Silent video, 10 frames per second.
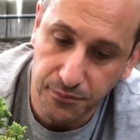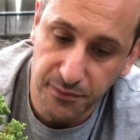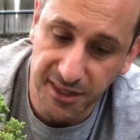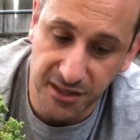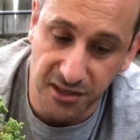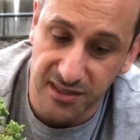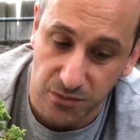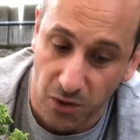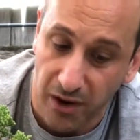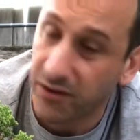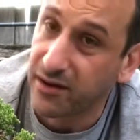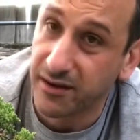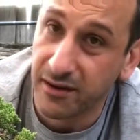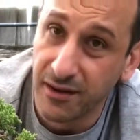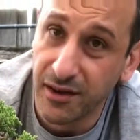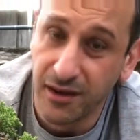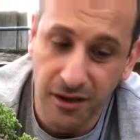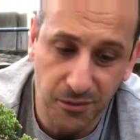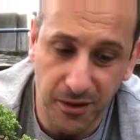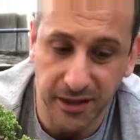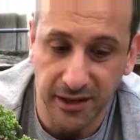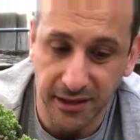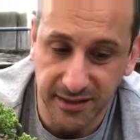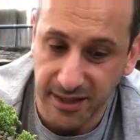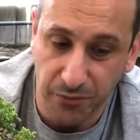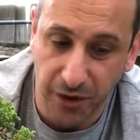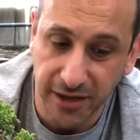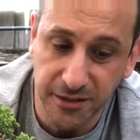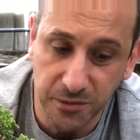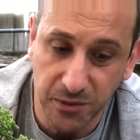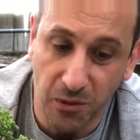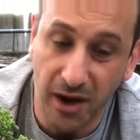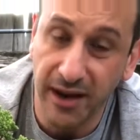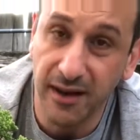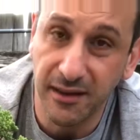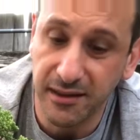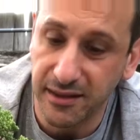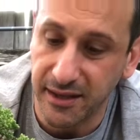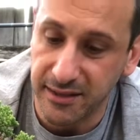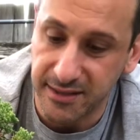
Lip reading: it because there's wire on it? But there's other branches with wire. Did